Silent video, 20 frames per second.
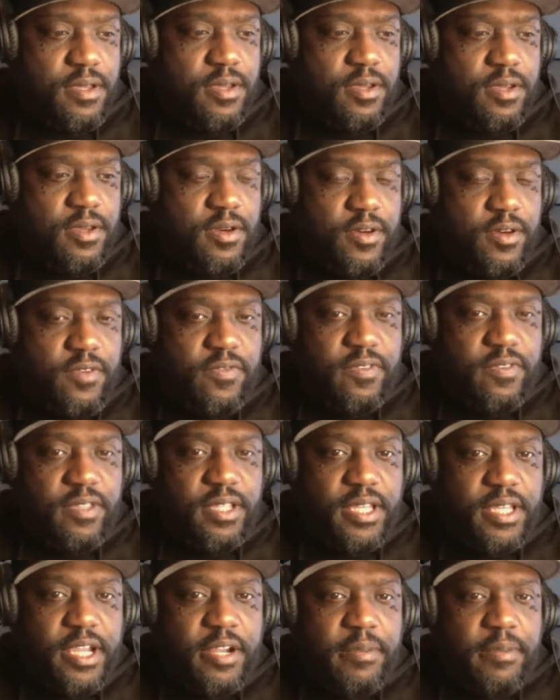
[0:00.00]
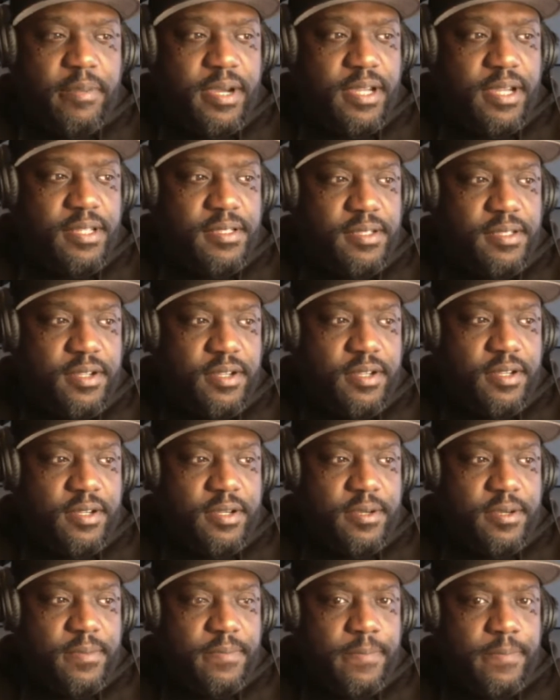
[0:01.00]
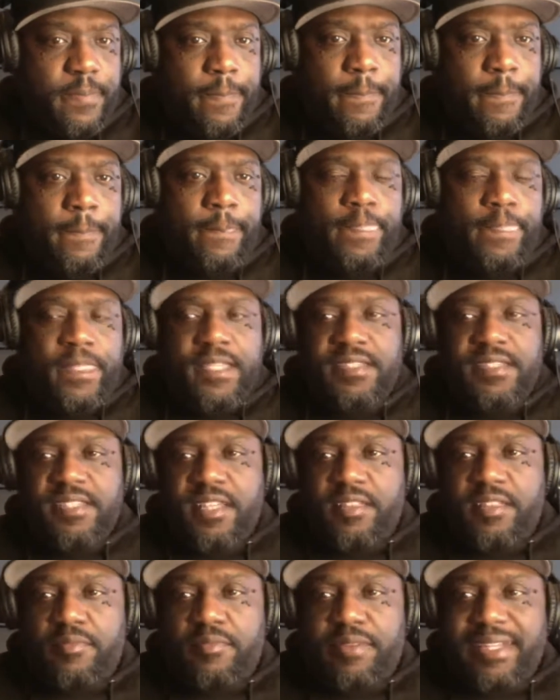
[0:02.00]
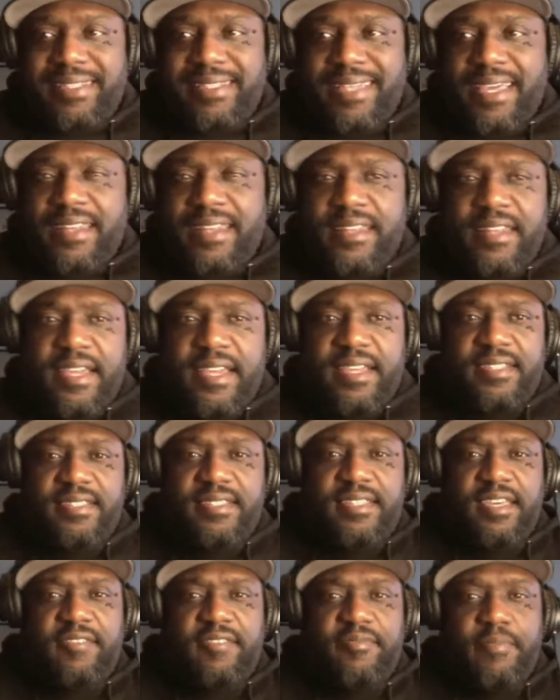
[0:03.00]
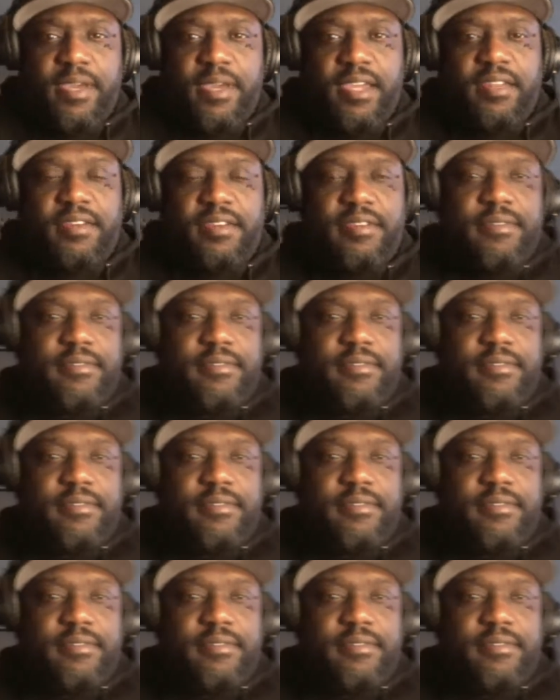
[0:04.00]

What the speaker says: Hopefully everybody's on celebrate that in a nice, safe manner.